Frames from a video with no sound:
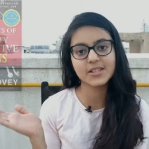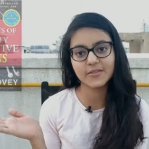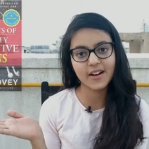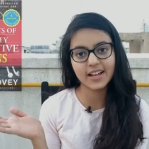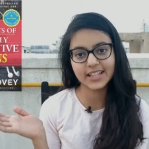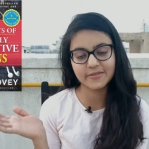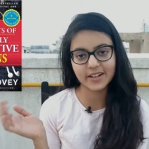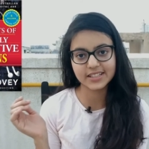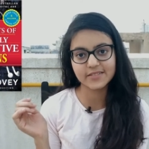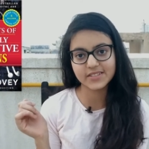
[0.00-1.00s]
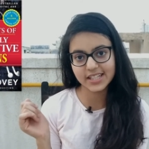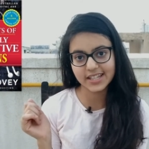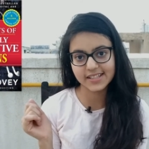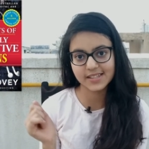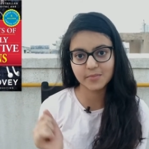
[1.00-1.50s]
of Highly Effective
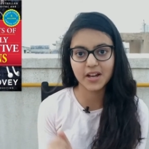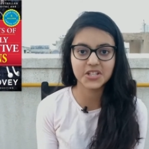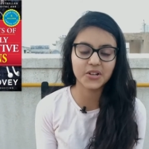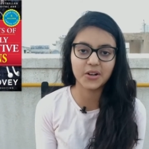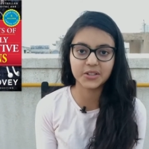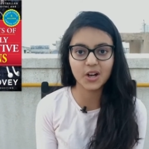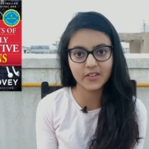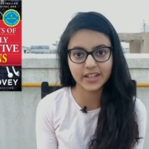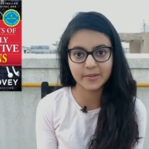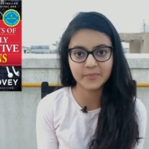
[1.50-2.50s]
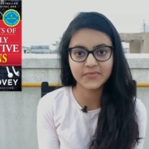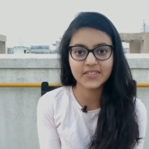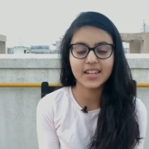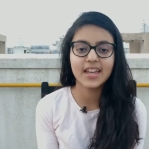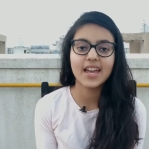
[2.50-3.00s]
Teens by Sean Covey.
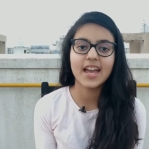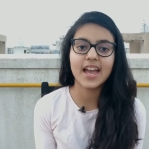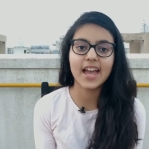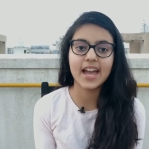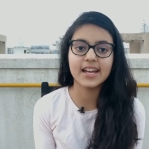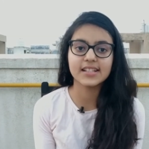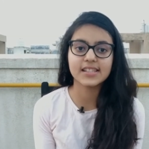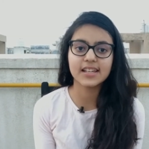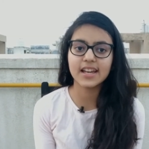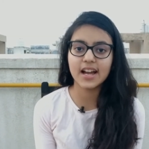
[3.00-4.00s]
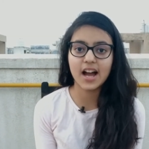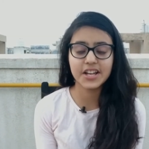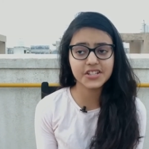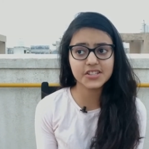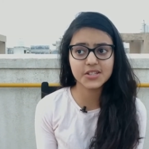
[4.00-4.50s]
And
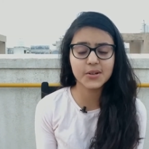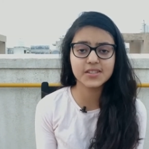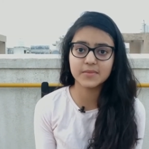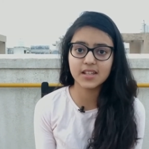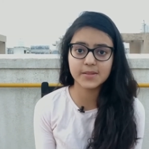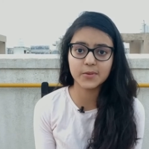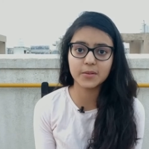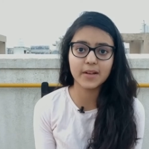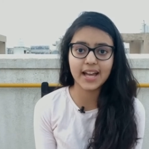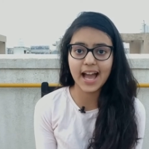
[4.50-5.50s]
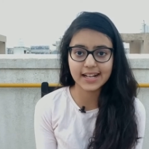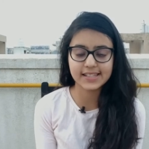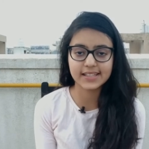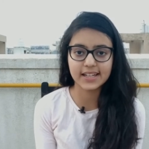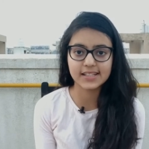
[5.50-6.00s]
I just chose this book by
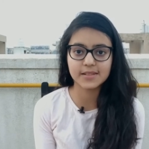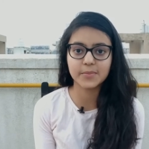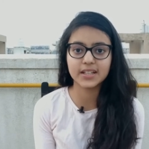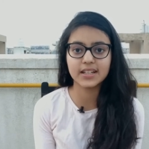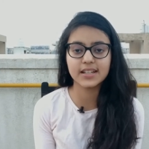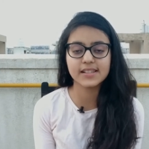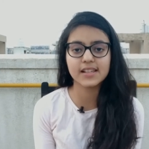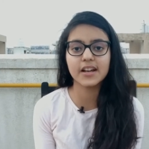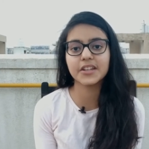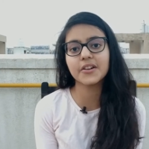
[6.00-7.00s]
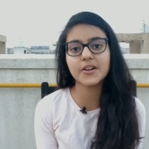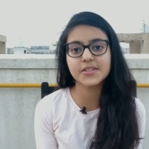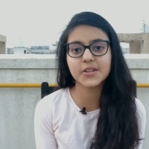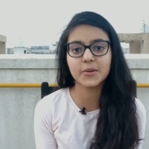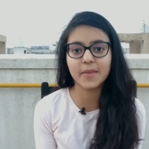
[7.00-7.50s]
accident because a year or
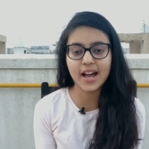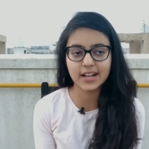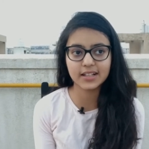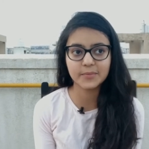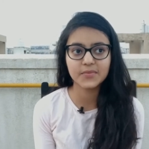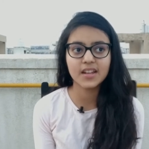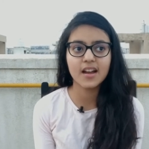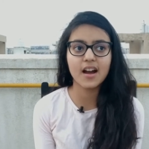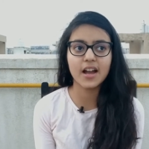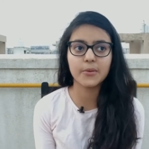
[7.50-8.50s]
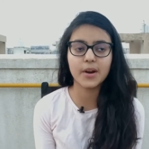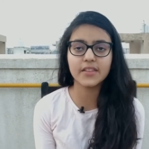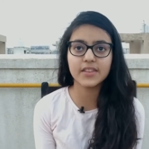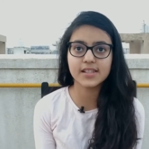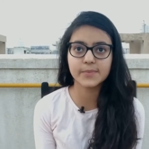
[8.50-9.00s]
so back, I
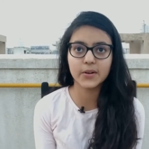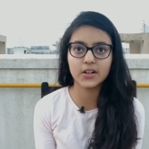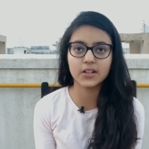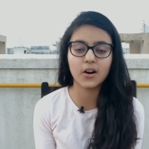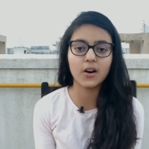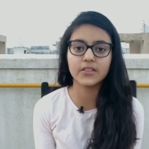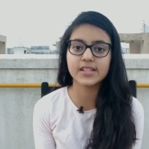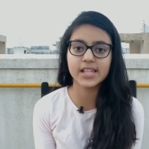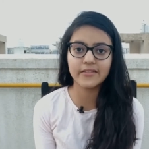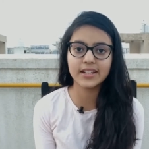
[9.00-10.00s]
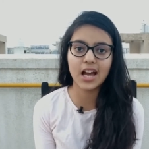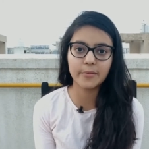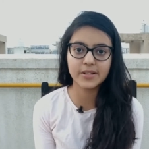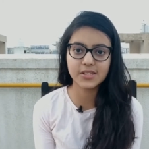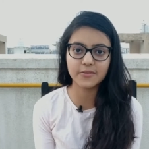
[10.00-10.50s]
read this book called The 7
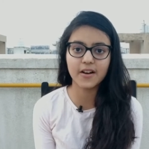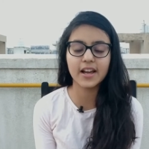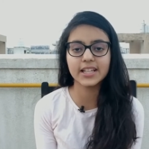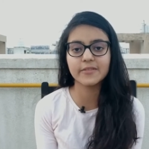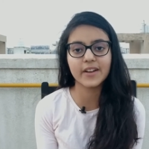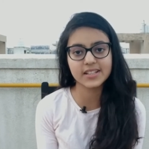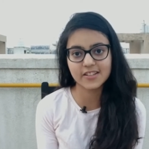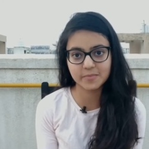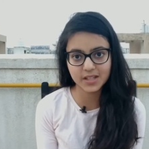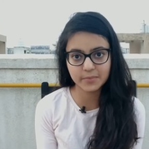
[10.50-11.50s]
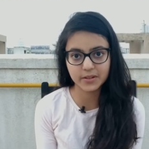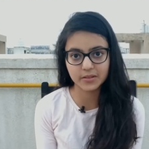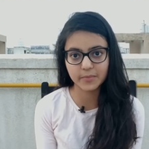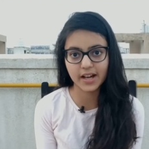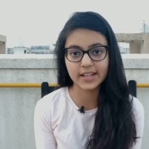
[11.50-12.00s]
Habits of Highly Effective
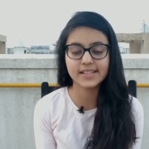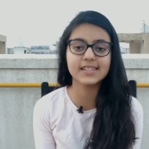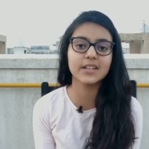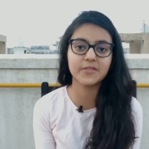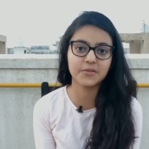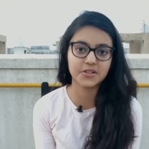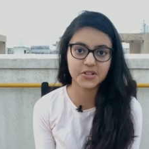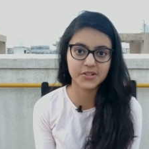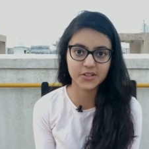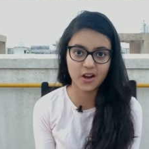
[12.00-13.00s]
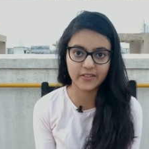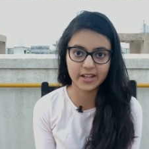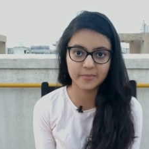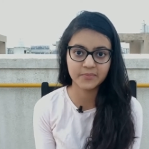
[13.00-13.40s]
People by Stephen Richards Covey.